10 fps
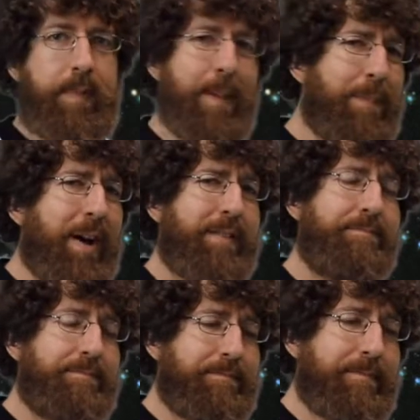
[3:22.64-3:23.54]

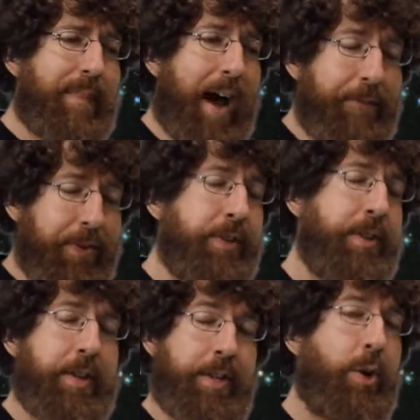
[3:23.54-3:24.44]
But I feel
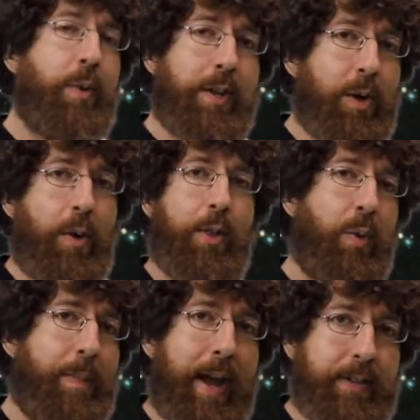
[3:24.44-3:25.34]
you. You don't want to go all the
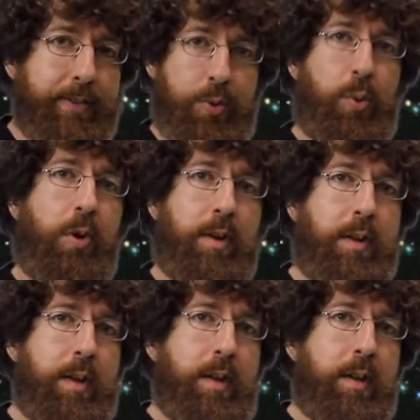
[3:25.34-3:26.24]
way back to school
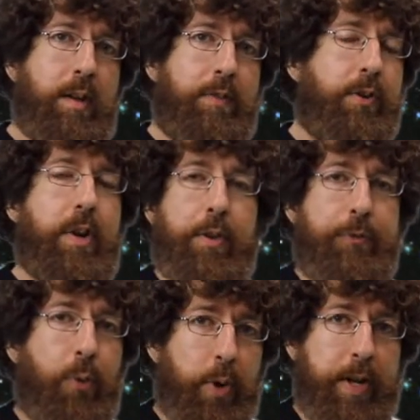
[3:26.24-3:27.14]
for another
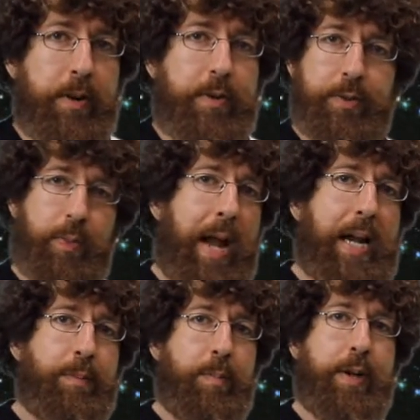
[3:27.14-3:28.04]
4 years, rack
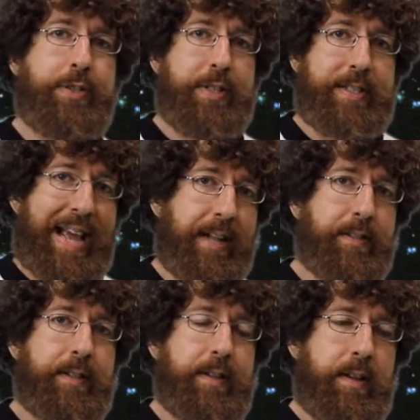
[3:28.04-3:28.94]
up a bunch of
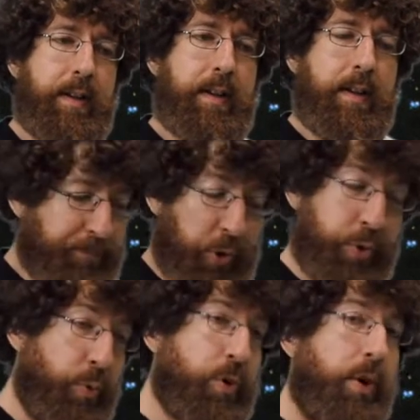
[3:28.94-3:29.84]
debt. So
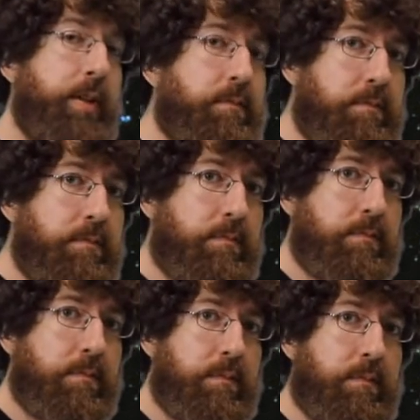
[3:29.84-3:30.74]
you could
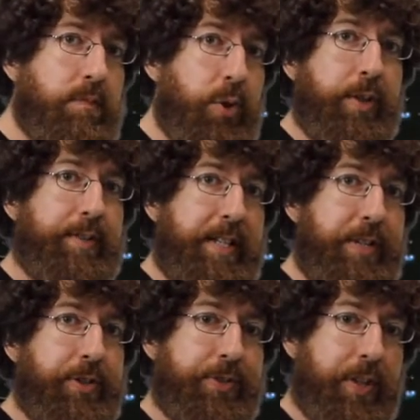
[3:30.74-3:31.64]
do this
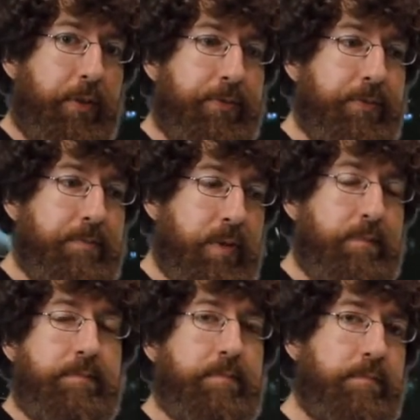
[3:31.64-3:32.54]
teach yourself
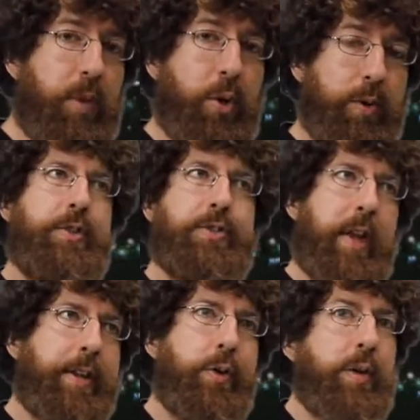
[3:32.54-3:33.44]
mode, just
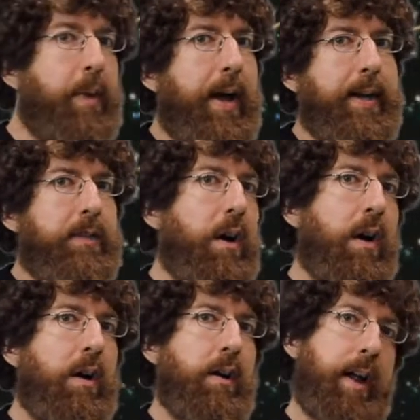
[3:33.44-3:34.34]
like you can buy a
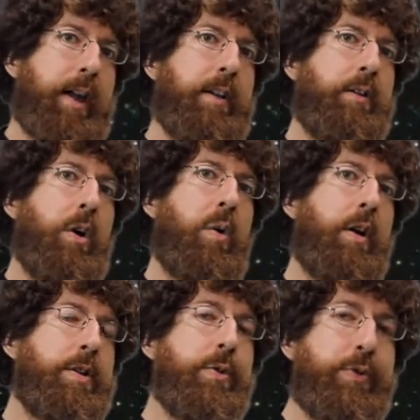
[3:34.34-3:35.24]
guitar and go
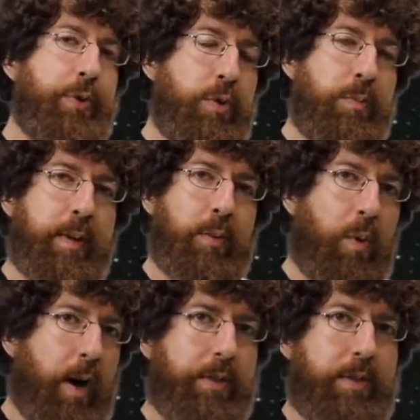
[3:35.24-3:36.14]
on YouTube and
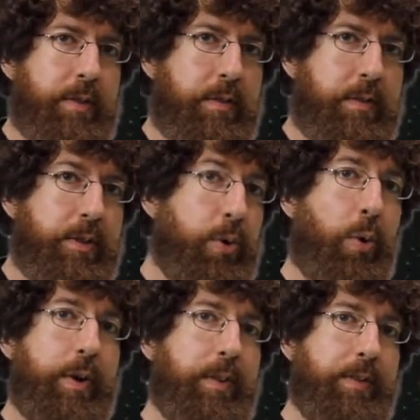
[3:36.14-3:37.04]
watch
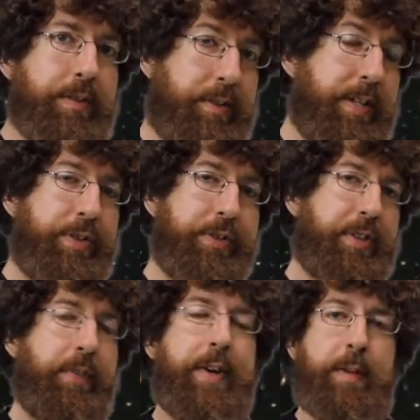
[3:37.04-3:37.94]
tutorials and teach
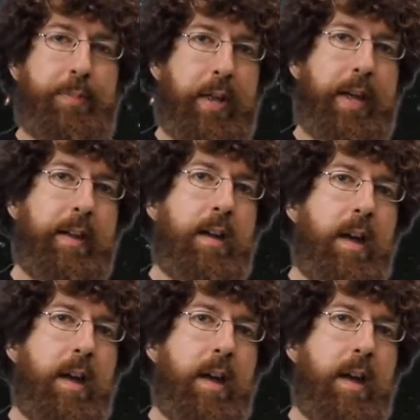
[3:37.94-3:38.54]
yourself how to play.